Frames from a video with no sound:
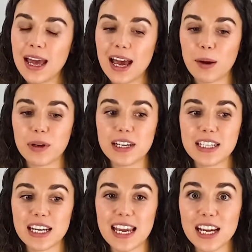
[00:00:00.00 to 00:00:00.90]
and we need
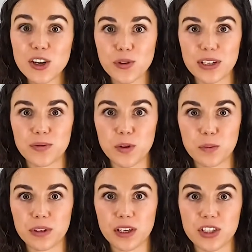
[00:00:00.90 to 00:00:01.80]
to increase food
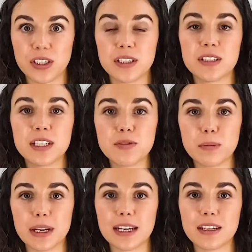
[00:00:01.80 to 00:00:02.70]
production
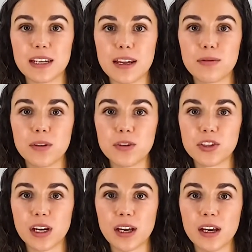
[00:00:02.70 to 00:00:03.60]
considerably in the near
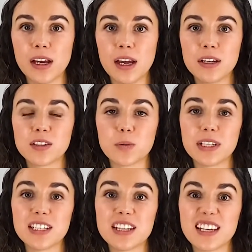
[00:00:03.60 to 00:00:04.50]
future. So we
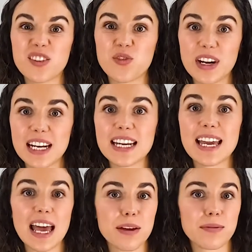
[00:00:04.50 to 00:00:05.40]
need to think really
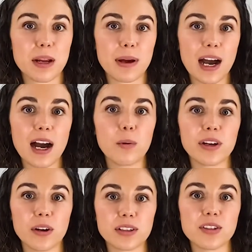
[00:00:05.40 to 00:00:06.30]
carefully about how we're
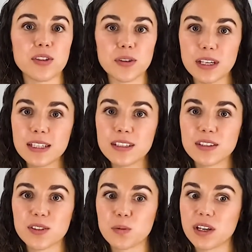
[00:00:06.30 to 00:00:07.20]
going to do this,
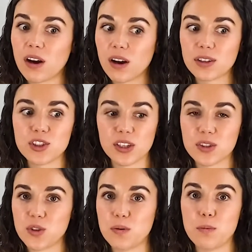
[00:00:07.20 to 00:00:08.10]
because we can't
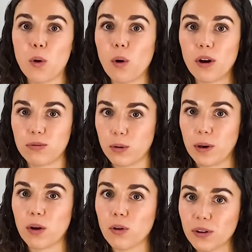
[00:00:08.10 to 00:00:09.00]
just do more of what
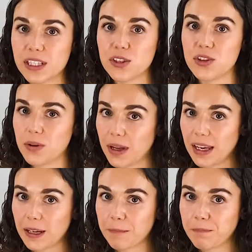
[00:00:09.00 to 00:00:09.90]
we're already
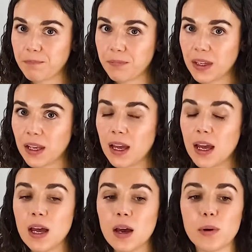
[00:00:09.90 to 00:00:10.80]
doing.
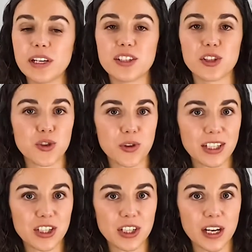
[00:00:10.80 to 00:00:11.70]
We need to
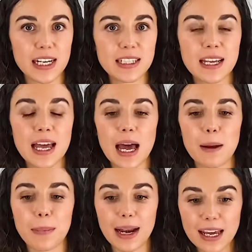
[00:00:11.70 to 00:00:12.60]
strategize
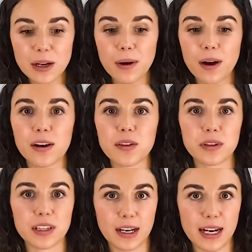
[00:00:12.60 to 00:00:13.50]
and plan a path
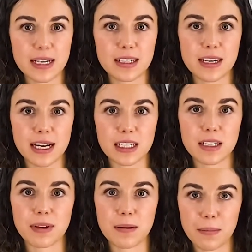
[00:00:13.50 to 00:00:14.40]
with the least
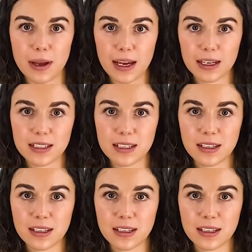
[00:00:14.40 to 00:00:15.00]
negative impact.